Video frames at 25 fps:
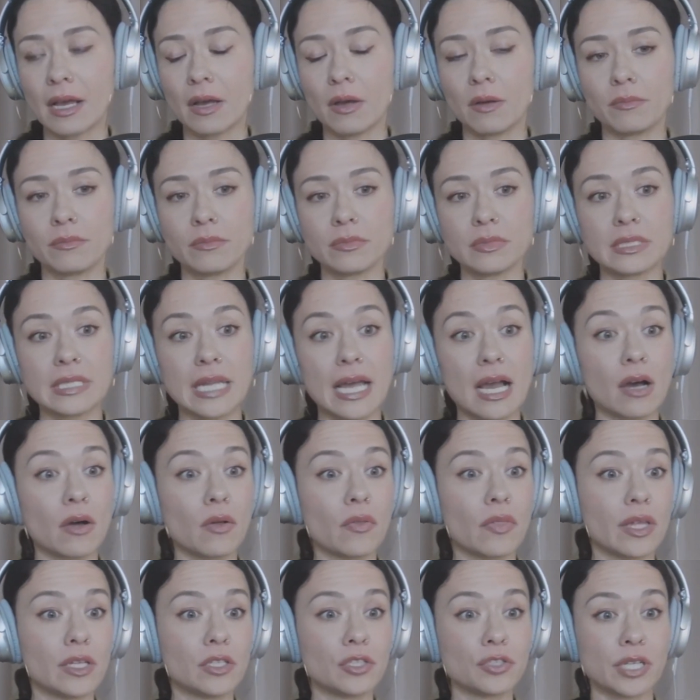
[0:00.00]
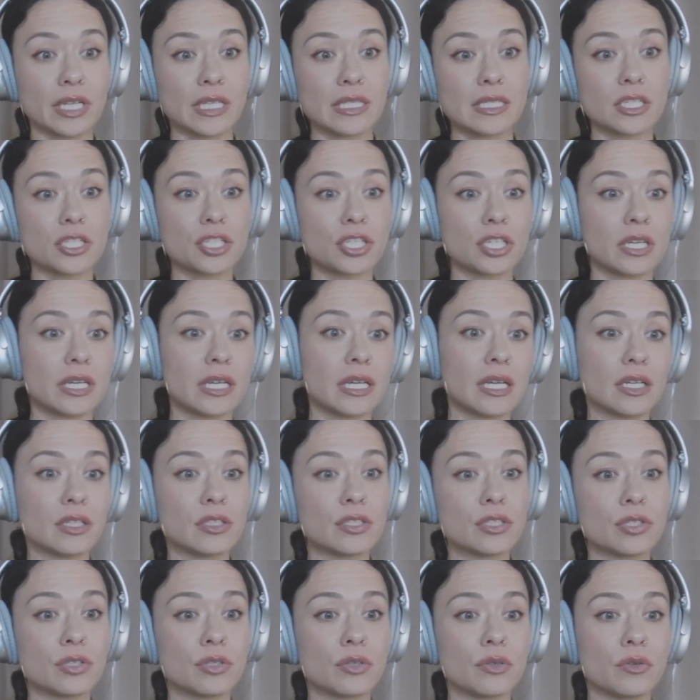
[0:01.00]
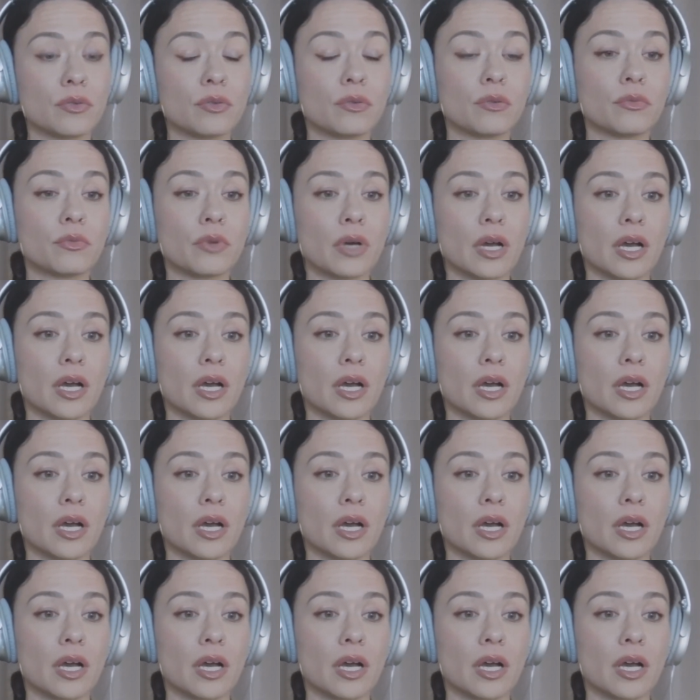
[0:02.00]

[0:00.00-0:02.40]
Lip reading: Now then transitioning into,